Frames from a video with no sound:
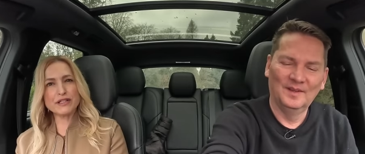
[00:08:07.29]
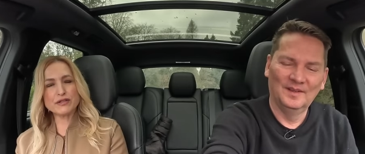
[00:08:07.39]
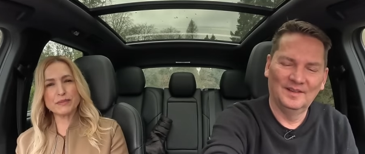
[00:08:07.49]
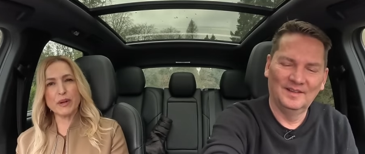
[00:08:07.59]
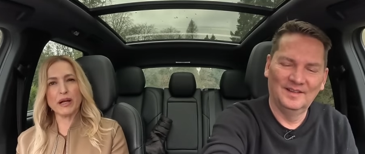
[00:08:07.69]

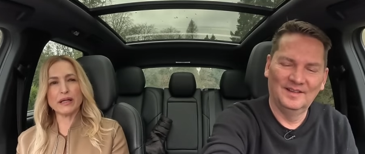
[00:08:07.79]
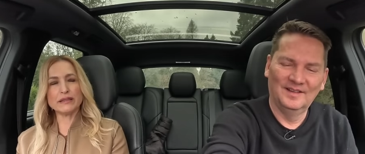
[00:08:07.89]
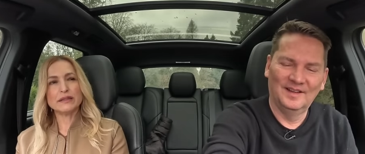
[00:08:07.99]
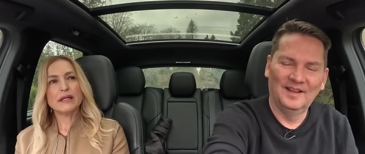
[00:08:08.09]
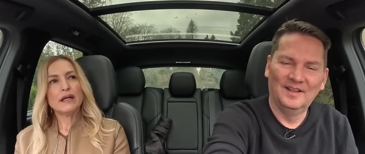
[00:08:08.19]
Speaker 1: spot?
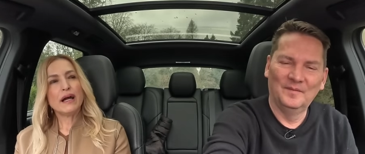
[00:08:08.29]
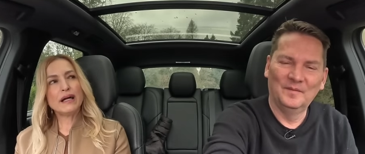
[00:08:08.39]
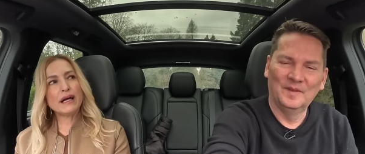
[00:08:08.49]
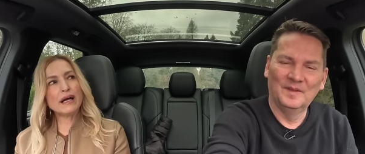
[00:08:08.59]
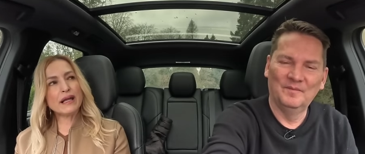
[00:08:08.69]

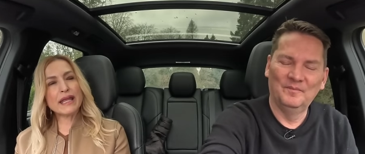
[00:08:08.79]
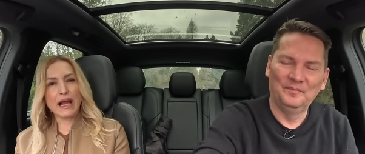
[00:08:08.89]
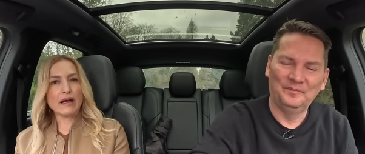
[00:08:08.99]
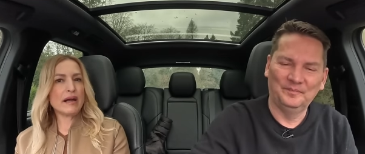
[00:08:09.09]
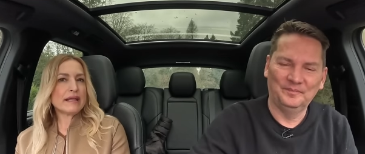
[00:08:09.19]
Uh,
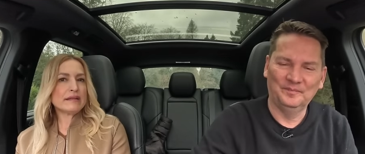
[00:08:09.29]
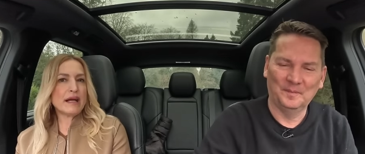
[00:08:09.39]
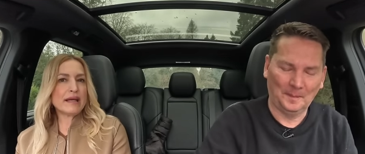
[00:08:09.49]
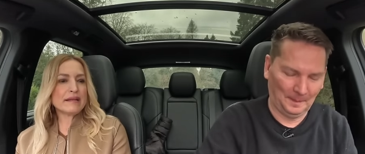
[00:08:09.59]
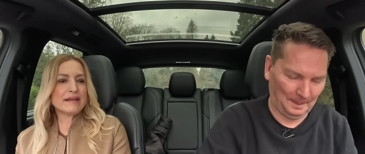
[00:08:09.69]
yeah, I,
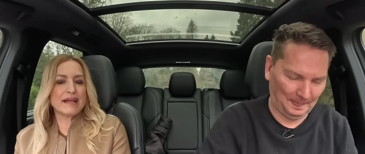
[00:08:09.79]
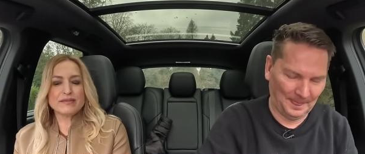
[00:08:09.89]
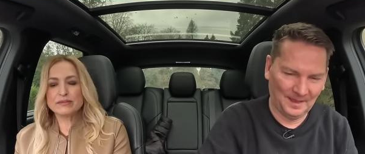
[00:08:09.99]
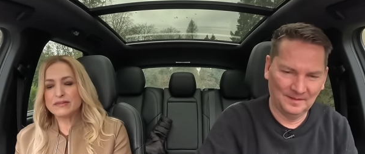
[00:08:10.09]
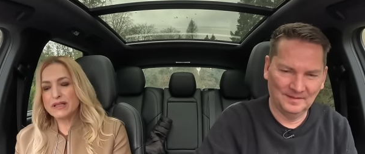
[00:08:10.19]
I I
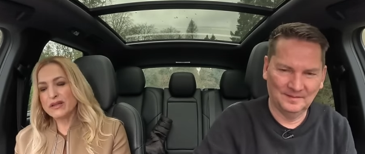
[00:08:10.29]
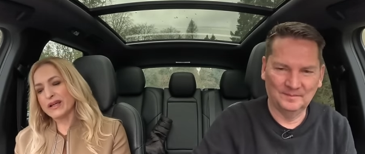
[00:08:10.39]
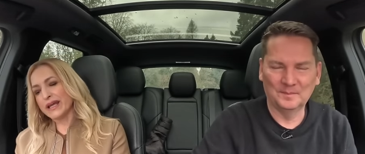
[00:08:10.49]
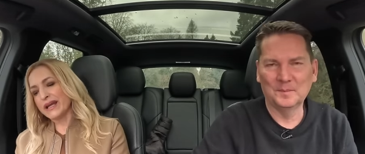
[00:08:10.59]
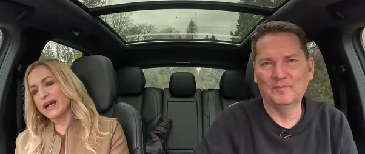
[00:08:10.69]
don't
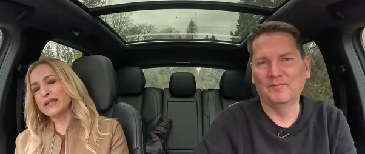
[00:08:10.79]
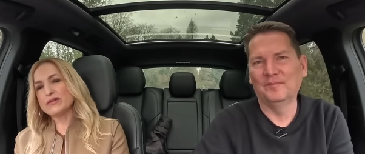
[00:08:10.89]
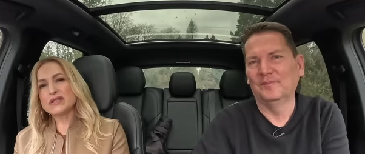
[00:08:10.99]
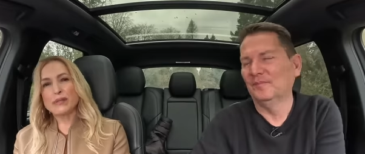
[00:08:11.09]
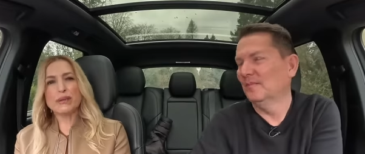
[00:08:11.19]
look at. I know
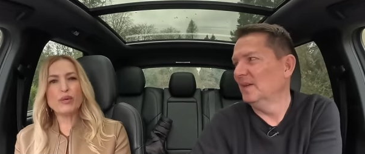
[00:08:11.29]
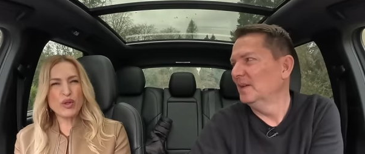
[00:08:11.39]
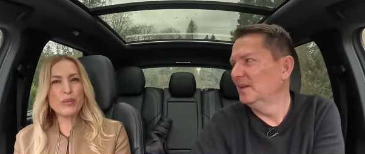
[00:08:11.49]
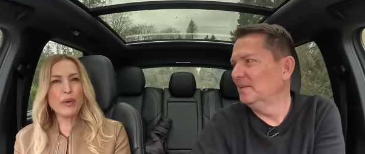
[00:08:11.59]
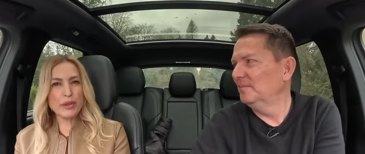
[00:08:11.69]
some people
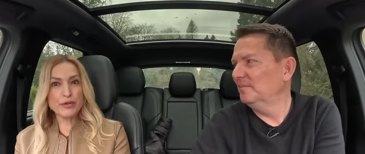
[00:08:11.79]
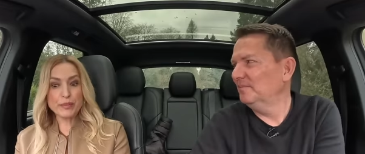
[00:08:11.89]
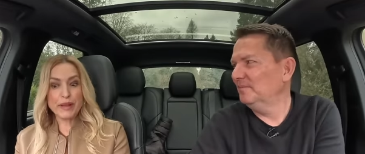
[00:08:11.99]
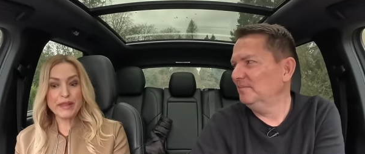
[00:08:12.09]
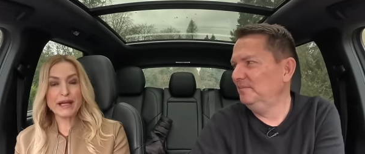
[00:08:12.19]
are bothered
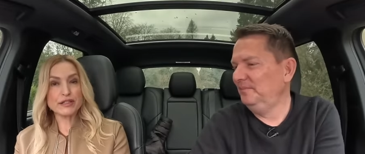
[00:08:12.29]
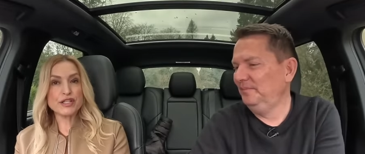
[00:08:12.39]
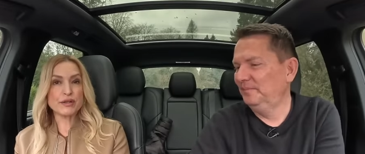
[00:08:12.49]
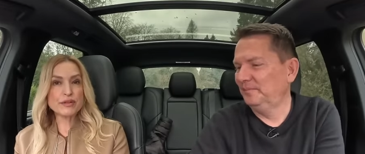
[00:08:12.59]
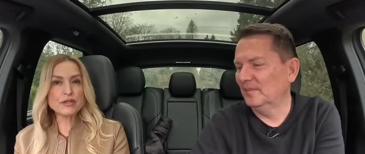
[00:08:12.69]
by that
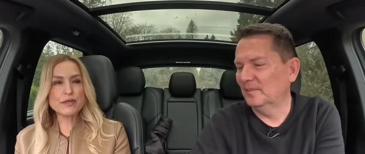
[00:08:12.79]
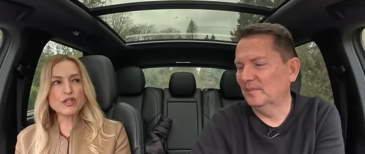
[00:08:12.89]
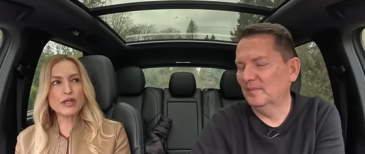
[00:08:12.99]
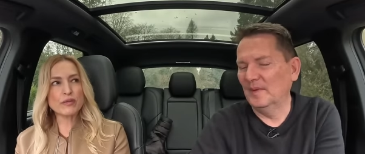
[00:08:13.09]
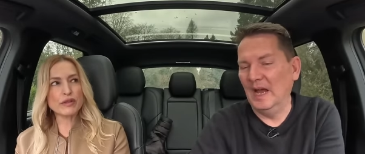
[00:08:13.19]
too,
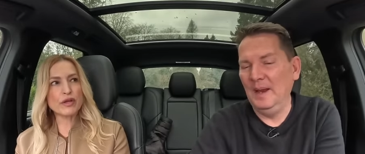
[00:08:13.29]
especially with.